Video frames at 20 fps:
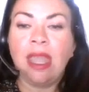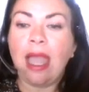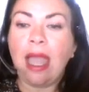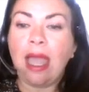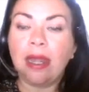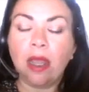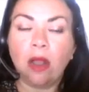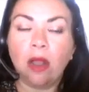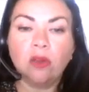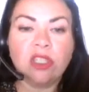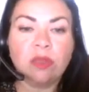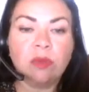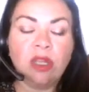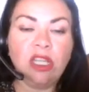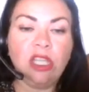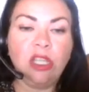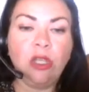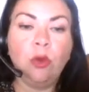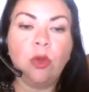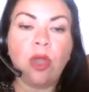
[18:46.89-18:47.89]
And
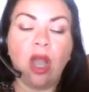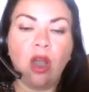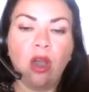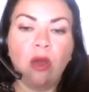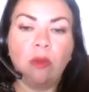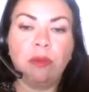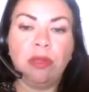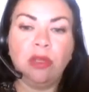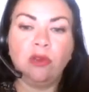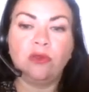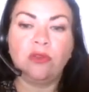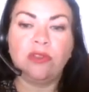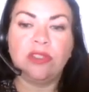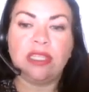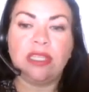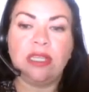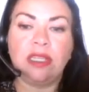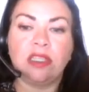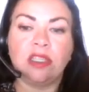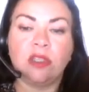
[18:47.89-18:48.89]
ultimately, you can't build
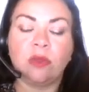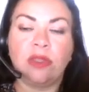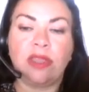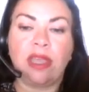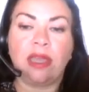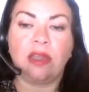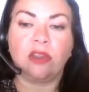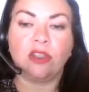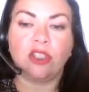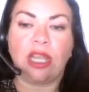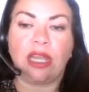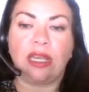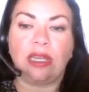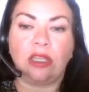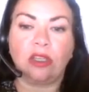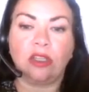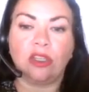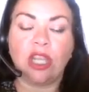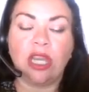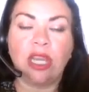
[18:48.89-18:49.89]
resilience without
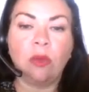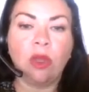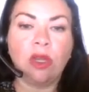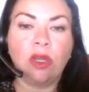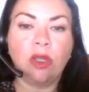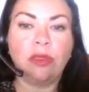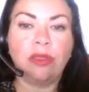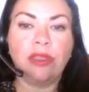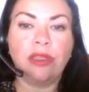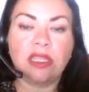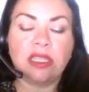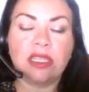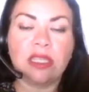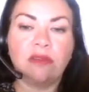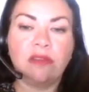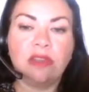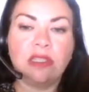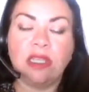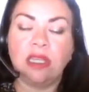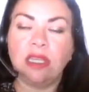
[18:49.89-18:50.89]
challenge. Anyone who thinks they're
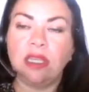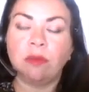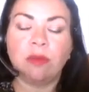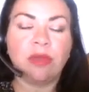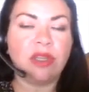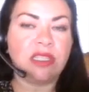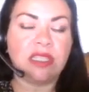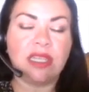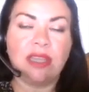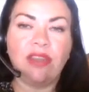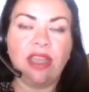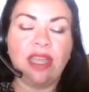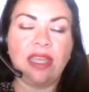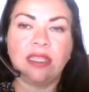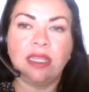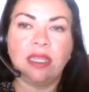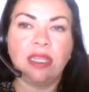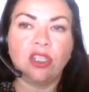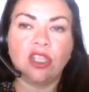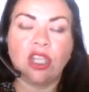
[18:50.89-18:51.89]
resilient but has never had
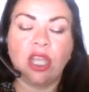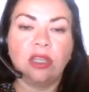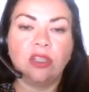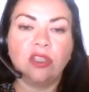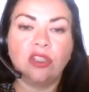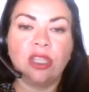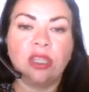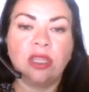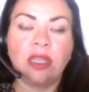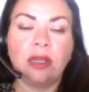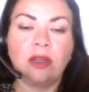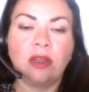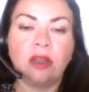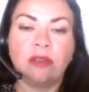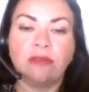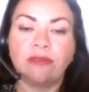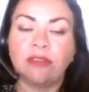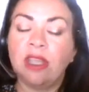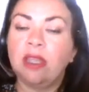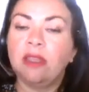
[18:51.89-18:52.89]
any challenge in their
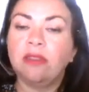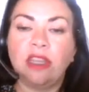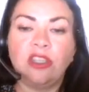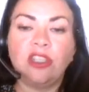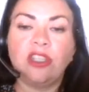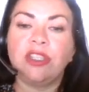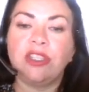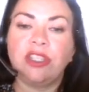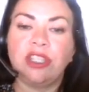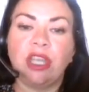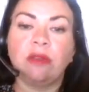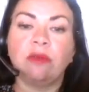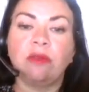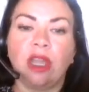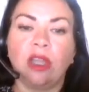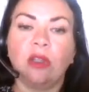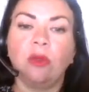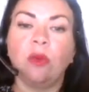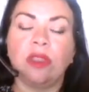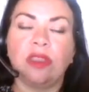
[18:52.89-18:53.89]
life, they just don't
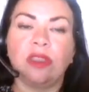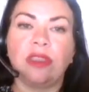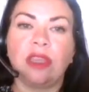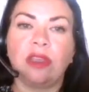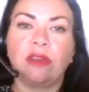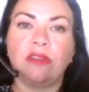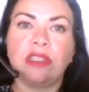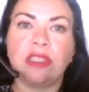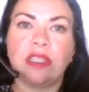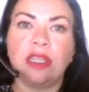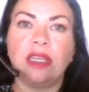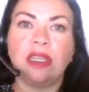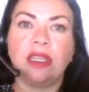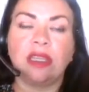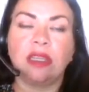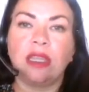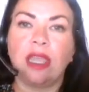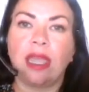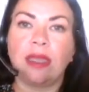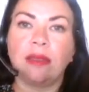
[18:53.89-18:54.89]
know whether they're
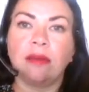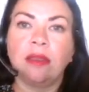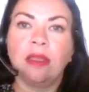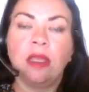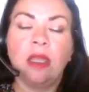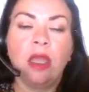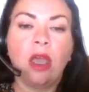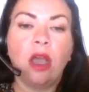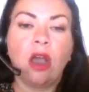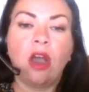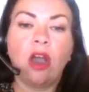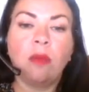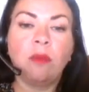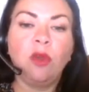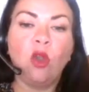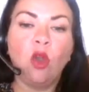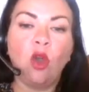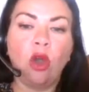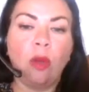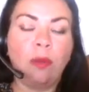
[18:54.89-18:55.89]
resilient yet. I'm
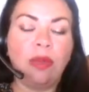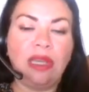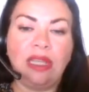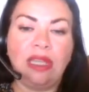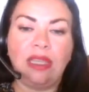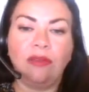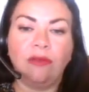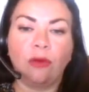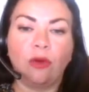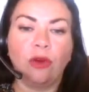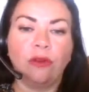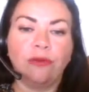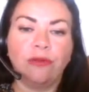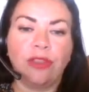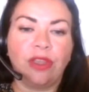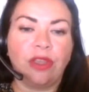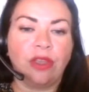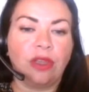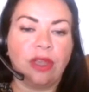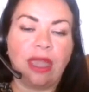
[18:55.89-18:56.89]
not a believer of
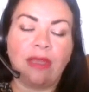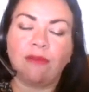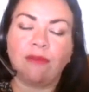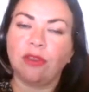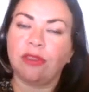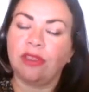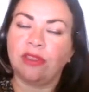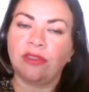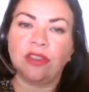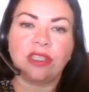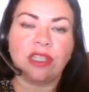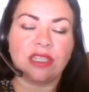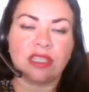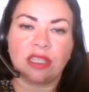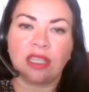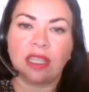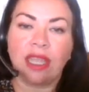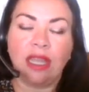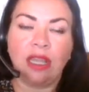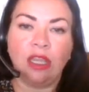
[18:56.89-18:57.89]
the everything that
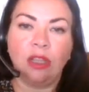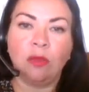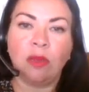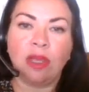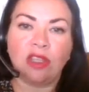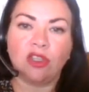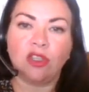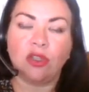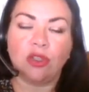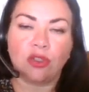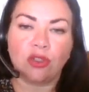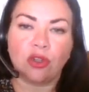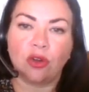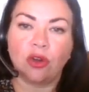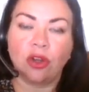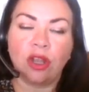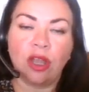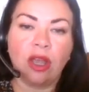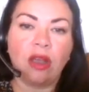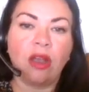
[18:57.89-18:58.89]
doesn't kill you makes you
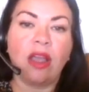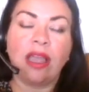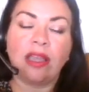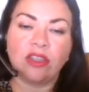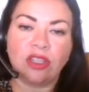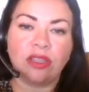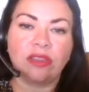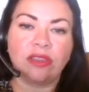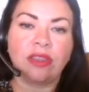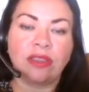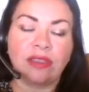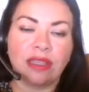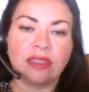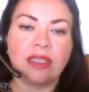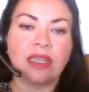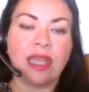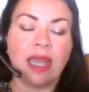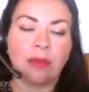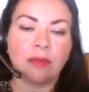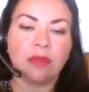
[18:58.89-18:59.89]
stronger. I actually think that's
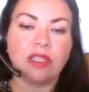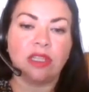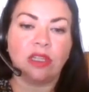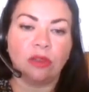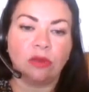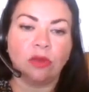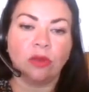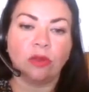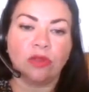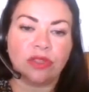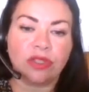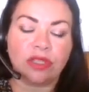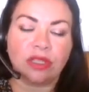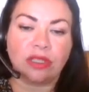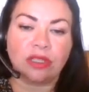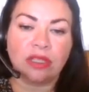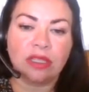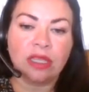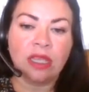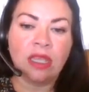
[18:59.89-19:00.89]
an absolute
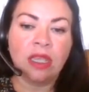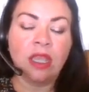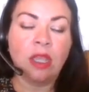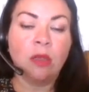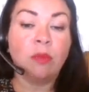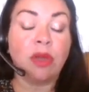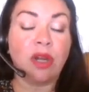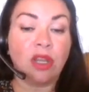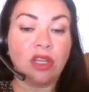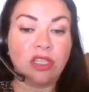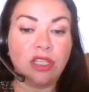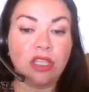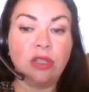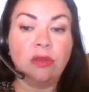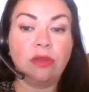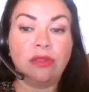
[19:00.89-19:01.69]
nonsense. But I do